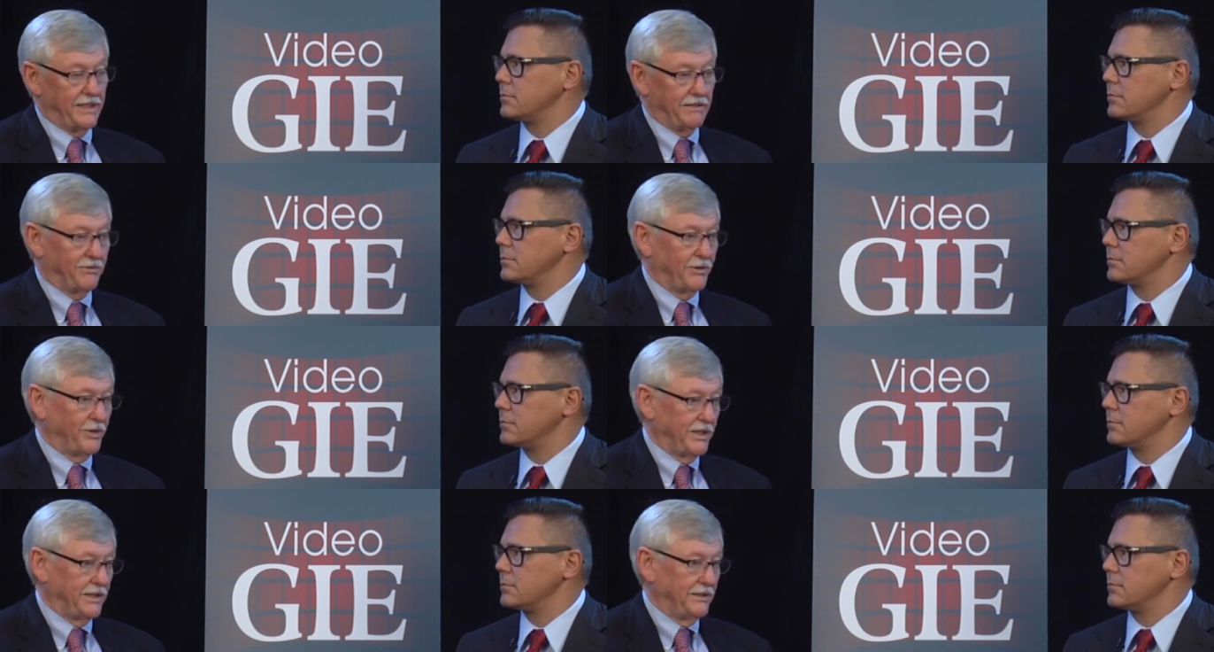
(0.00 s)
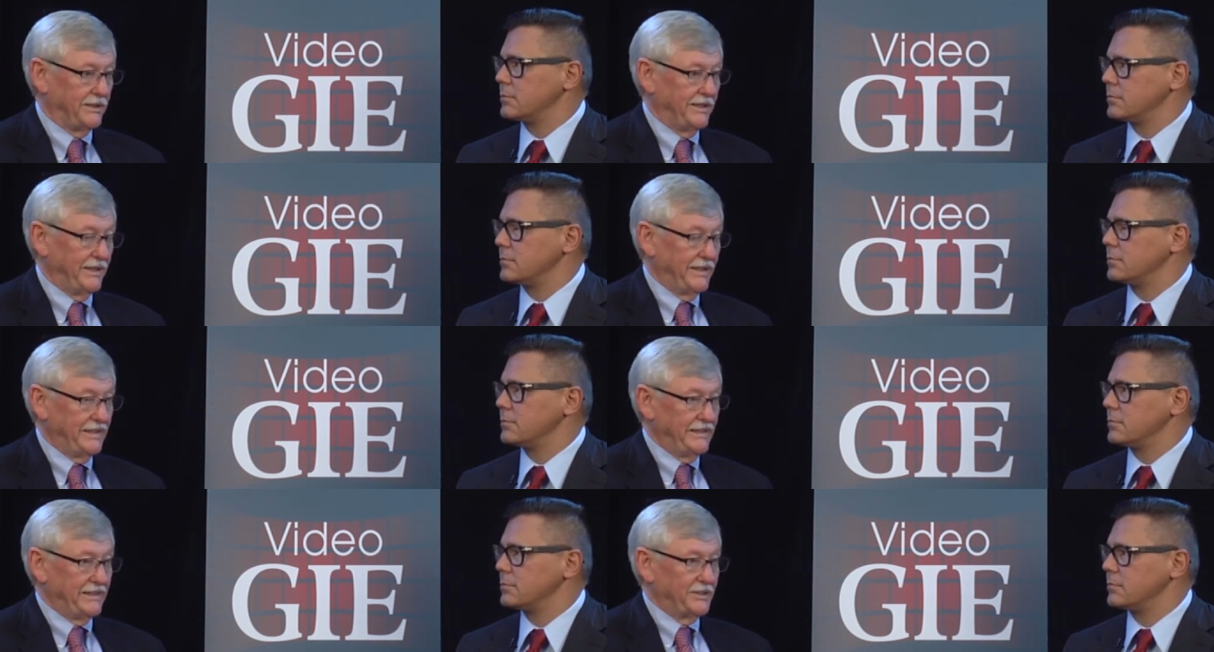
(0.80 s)
Speaker 1: gut flora,
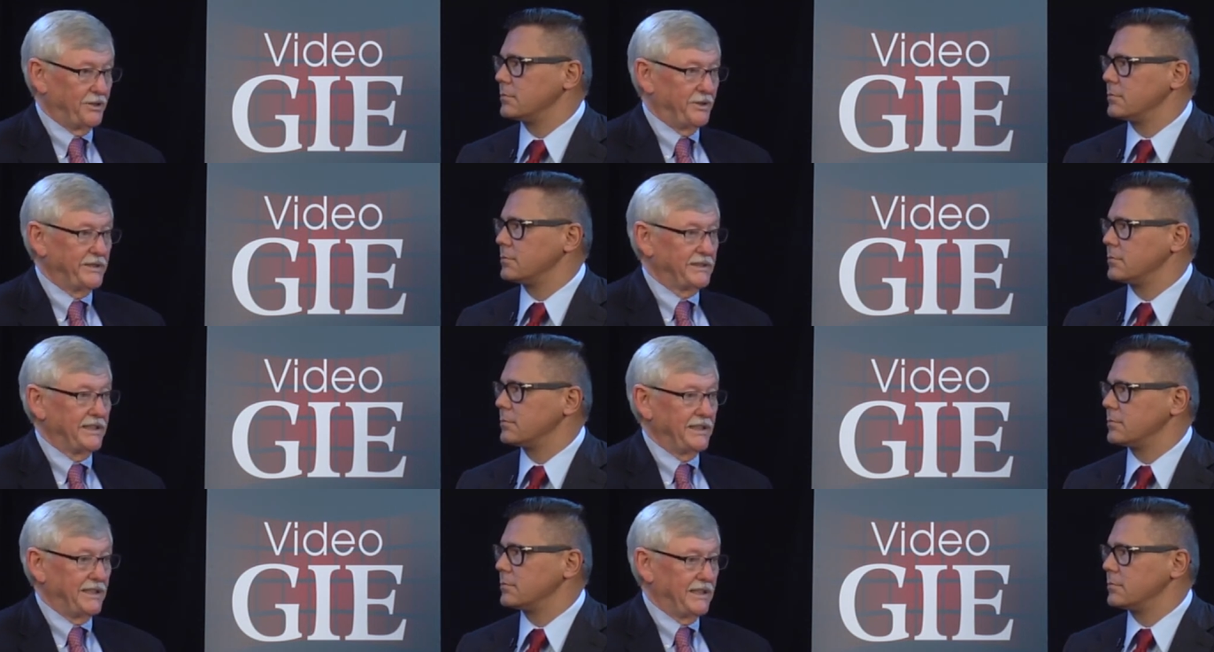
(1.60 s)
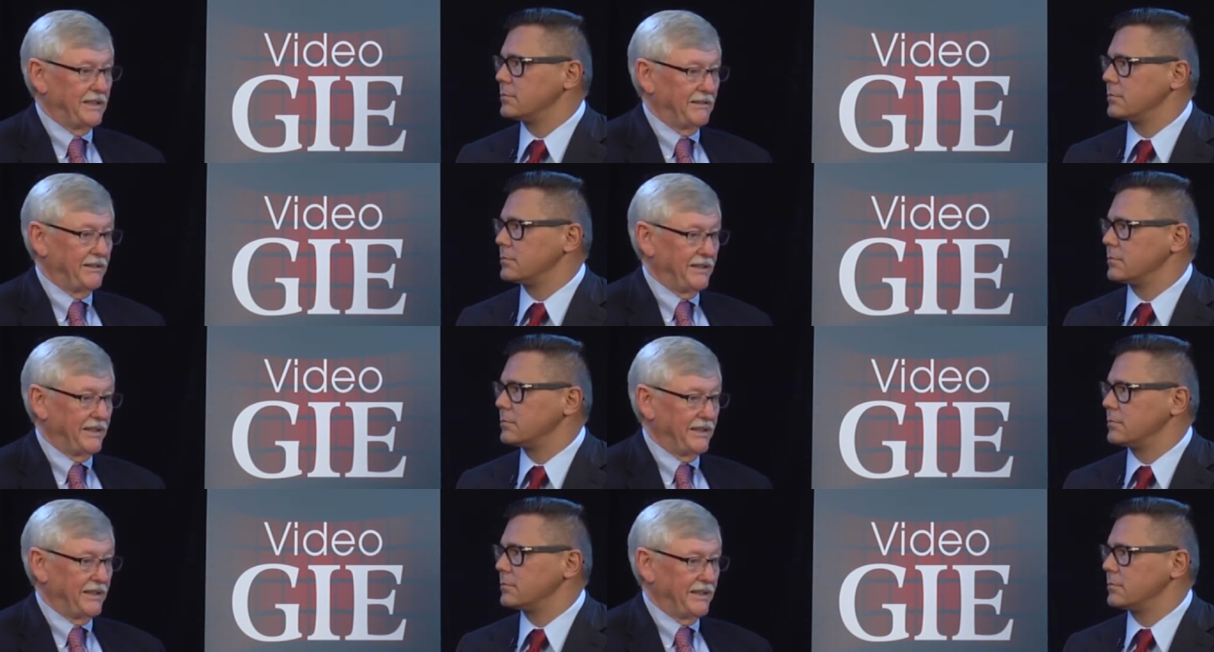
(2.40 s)
So it's a,